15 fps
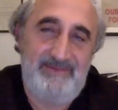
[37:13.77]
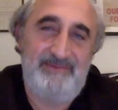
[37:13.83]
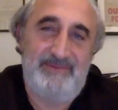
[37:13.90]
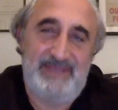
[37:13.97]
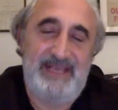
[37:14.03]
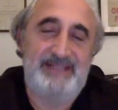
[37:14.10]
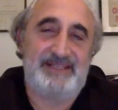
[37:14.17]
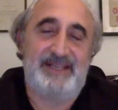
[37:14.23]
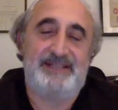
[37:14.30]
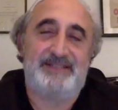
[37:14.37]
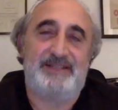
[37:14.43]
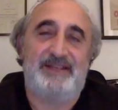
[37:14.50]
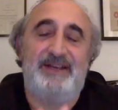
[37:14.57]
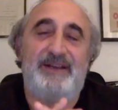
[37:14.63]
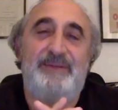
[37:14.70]
Yes, yes.
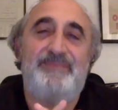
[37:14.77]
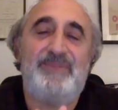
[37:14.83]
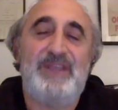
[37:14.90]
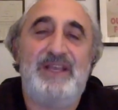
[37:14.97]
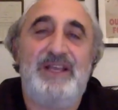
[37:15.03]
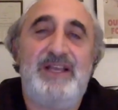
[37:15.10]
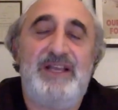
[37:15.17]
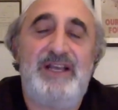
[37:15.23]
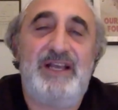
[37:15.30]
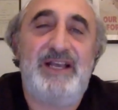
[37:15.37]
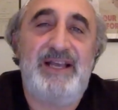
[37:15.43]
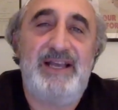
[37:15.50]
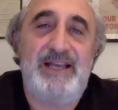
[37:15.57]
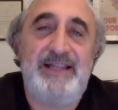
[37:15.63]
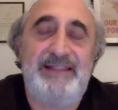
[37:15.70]
Uh,
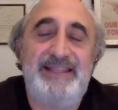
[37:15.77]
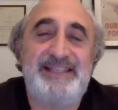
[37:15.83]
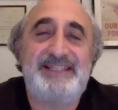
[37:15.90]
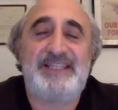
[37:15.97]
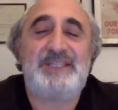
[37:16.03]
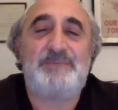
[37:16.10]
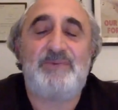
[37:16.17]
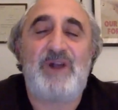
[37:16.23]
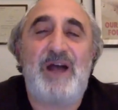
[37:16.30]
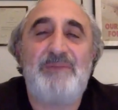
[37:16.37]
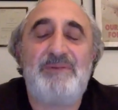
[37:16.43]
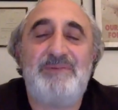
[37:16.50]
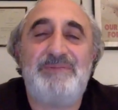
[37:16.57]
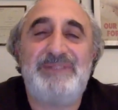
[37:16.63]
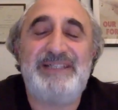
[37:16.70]
this is
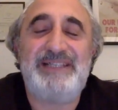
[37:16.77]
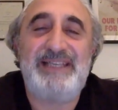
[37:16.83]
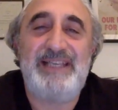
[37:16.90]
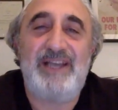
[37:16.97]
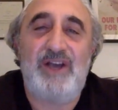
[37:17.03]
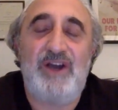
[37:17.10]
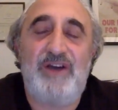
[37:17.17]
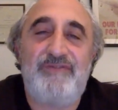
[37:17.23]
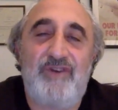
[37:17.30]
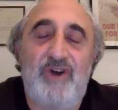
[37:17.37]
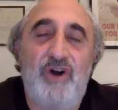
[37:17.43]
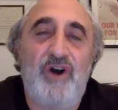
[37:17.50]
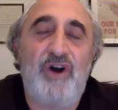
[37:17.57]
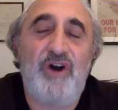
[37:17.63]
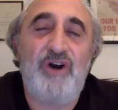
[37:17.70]
probably of
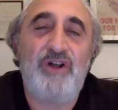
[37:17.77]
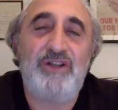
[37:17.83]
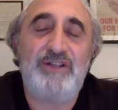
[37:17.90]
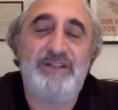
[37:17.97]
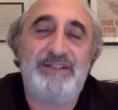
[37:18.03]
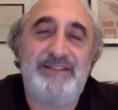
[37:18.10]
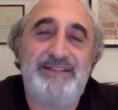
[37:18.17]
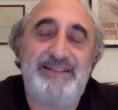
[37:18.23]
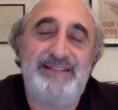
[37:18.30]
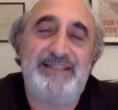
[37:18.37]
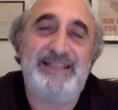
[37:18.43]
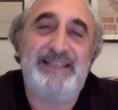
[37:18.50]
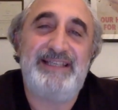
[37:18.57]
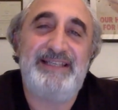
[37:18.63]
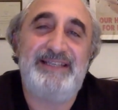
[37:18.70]
all
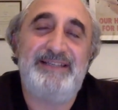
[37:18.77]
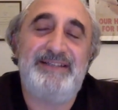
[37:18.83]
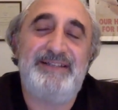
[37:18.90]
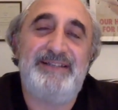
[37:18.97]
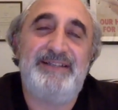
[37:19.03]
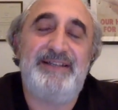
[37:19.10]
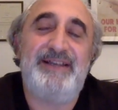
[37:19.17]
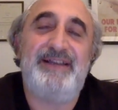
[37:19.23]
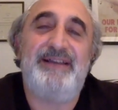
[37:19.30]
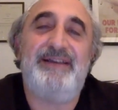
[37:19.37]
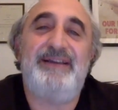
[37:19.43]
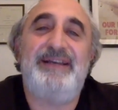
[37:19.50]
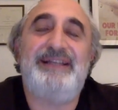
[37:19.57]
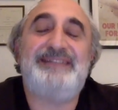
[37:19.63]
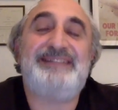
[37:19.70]
the uh,
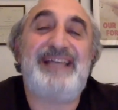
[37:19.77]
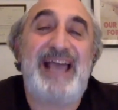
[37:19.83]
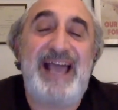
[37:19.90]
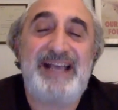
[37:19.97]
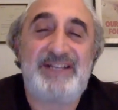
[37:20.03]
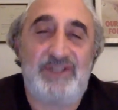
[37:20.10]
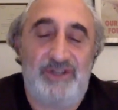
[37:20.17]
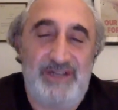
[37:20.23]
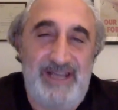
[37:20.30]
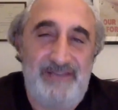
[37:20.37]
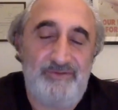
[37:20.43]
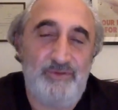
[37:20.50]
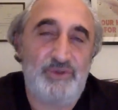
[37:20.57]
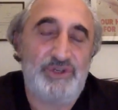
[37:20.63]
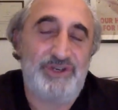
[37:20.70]
attacks on
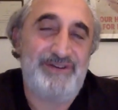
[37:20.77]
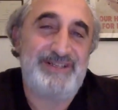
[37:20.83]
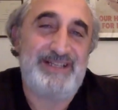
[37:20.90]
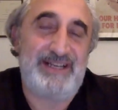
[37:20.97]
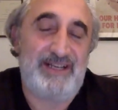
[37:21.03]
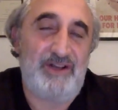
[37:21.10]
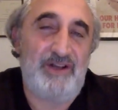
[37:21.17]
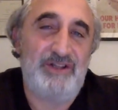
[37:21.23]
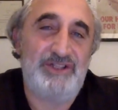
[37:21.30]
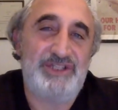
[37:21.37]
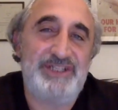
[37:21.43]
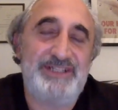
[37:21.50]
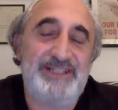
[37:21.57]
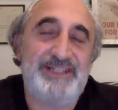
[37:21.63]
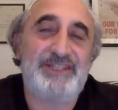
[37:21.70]
evolutionary
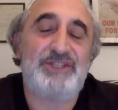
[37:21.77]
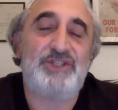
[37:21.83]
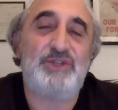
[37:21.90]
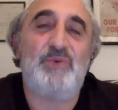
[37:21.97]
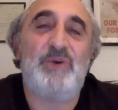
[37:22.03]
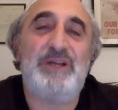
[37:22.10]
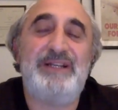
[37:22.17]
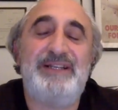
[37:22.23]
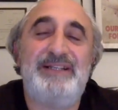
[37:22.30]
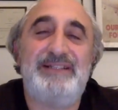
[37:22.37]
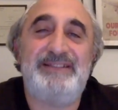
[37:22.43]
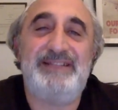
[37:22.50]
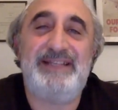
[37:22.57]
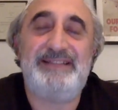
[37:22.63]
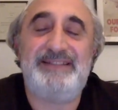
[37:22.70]
psychology, this is the one
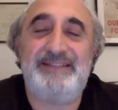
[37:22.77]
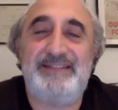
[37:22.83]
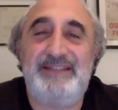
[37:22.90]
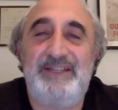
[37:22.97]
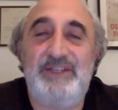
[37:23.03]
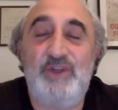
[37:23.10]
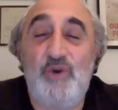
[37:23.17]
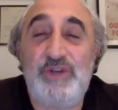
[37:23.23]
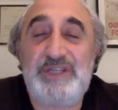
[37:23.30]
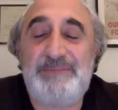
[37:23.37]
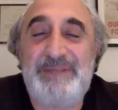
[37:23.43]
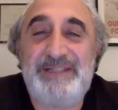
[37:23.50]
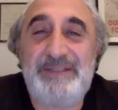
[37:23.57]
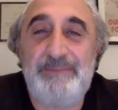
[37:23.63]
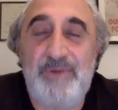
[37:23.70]
that annoys
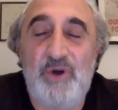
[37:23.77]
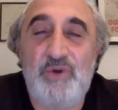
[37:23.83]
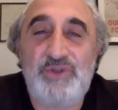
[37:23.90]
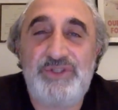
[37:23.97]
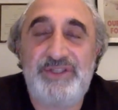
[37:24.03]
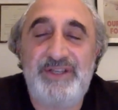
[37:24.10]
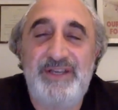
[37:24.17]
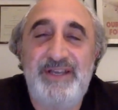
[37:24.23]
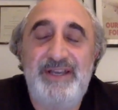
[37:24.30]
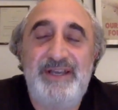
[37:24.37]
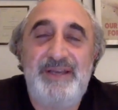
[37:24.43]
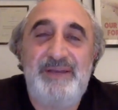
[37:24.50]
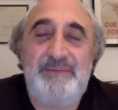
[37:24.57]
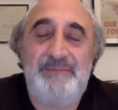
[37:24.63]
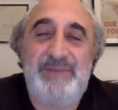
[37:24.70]
me the most
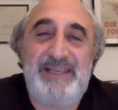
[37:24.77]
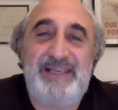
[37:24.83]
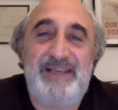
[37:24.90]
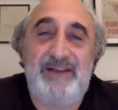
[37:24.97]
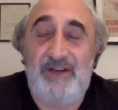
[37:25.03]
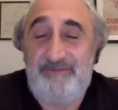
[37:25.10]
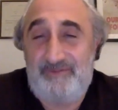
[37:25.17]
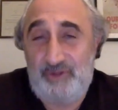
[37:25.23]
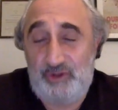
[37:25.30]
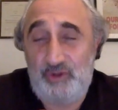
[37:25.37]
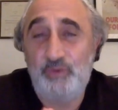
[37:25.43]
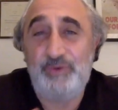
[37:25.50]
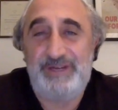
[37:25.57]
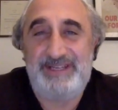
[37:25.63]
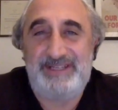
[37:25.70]
be, uh, for
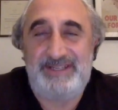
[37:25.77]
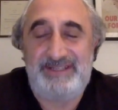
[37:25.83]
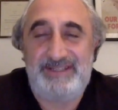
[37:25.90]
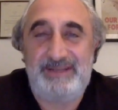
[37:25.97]
two reasons.